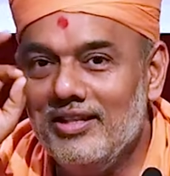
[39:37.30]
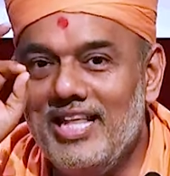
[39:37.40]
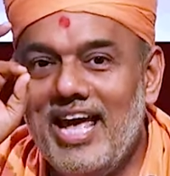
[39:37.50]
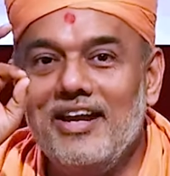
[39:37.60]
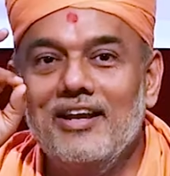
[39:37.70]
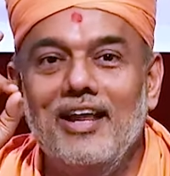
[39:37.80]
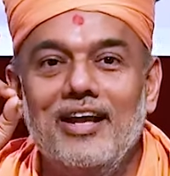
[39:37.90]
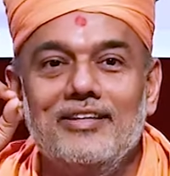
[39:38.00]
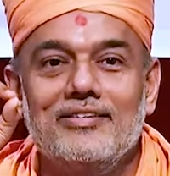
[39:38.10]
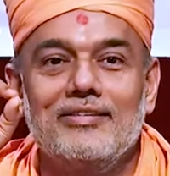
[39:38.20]
They
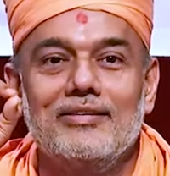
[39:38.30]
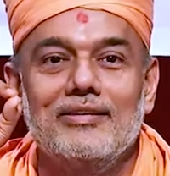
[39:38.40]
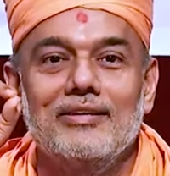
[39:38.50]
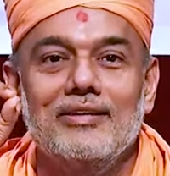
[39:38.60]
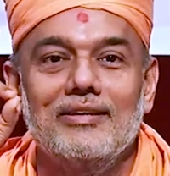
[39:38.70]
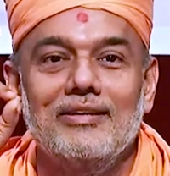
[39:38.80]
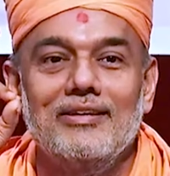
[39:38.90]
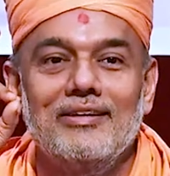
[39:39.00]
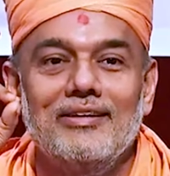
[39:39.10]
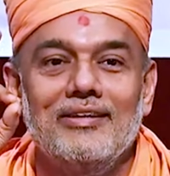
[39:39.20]
analyze
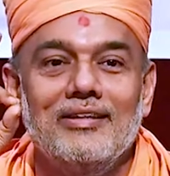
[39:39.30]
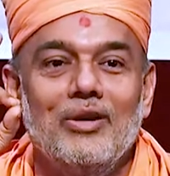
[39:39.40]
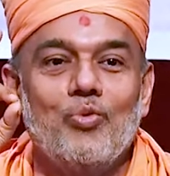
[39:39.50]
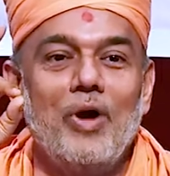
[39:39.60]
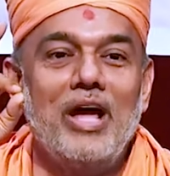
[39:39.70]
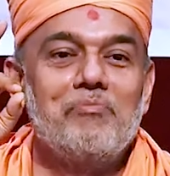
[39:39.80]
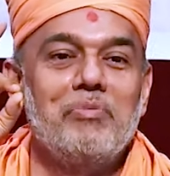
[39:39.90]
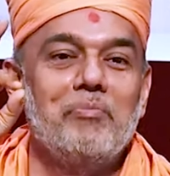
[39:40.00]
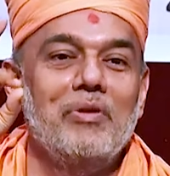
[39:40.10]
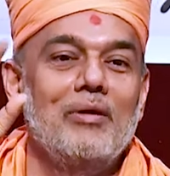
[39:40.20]
that why
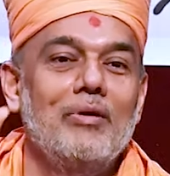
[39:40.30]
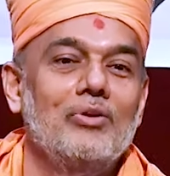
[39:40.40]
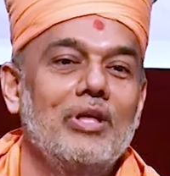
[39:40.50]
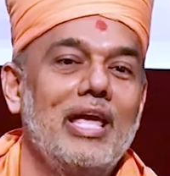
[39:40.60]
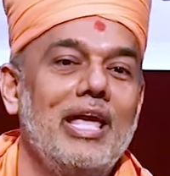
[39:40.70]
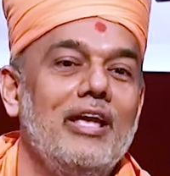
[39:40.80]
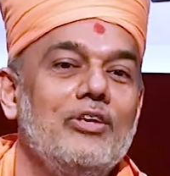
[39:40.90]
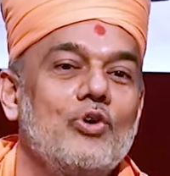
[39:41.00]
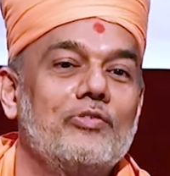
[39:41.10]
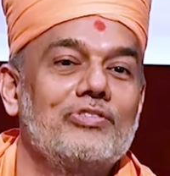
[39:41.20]
people about the
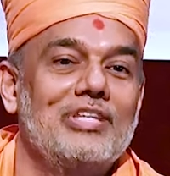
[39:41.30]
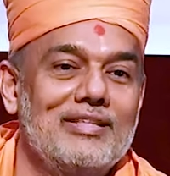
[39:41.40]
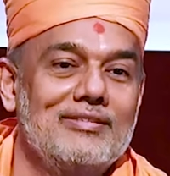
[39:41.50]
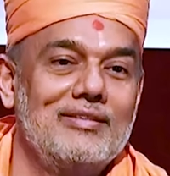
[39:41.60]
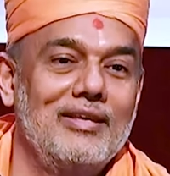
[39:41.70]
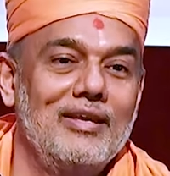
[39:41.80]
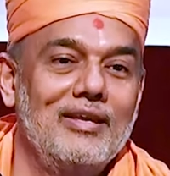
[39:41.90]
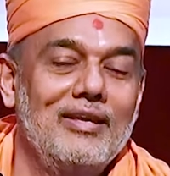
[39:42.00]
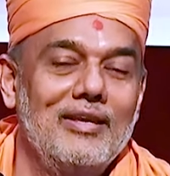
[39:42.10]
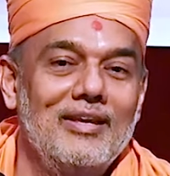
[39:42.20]
age of 60
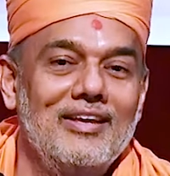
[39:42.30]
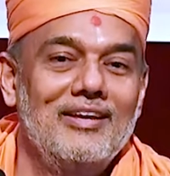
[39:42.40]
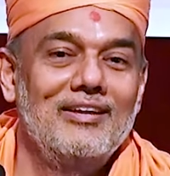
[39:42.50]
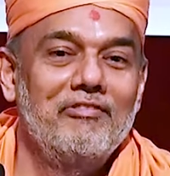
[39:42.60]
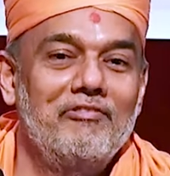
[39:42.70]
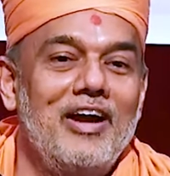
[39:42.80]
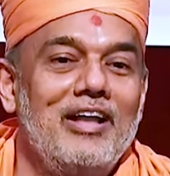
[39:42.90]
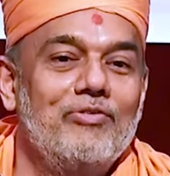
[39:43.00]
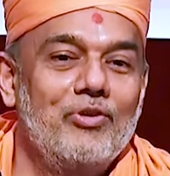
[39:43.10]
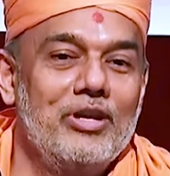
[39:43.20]

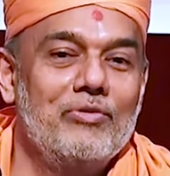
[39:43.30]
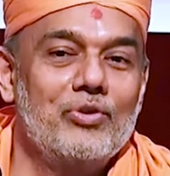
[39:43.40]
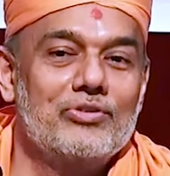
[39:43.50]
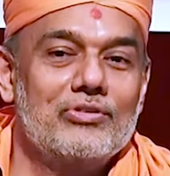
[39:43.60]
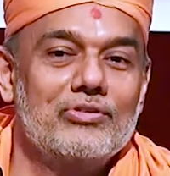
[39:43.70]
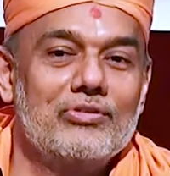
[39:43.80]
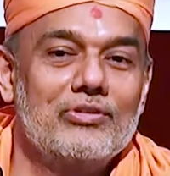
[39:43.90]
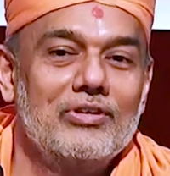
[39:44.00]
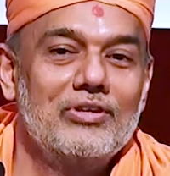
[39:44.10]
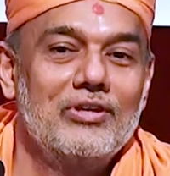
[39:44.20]
file for divorces.